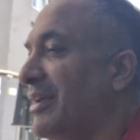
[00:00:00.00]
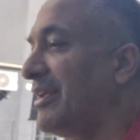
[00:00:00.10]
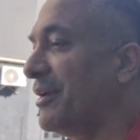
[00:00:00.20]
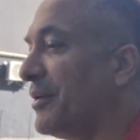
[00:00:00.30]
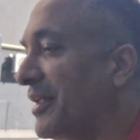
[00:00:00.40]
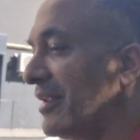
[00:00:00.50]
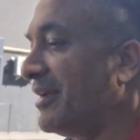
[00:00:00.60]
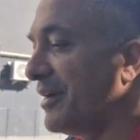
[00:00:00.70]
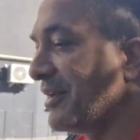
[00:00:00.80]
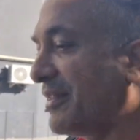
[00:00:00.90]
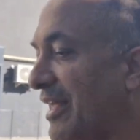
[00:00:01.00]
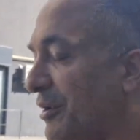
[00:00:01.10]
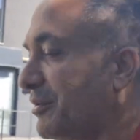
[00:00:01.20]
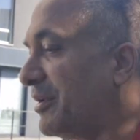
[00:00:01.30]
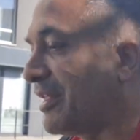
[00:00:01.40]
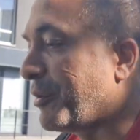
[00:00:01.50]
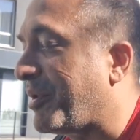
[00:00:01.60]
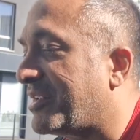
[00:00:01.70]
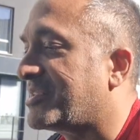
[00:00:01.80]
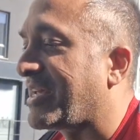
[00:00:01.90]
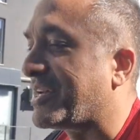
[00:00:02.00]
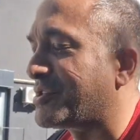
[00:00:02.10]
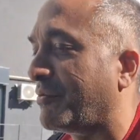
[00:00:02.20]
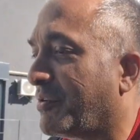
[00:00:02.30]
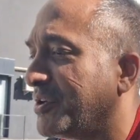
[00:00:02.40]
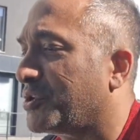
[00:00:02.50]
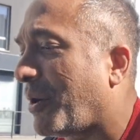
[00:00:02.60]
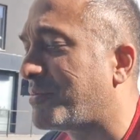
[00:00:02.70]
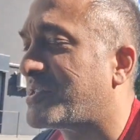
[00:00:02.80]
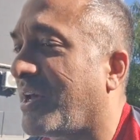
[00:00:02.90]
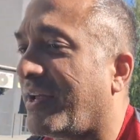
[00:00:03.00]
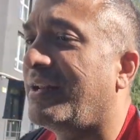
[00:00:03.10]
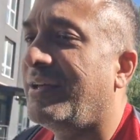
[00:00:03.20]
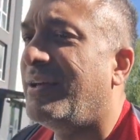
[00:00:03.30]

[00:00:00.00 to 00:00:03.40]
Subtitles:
you know, and that'll be a disaster for the Trump side.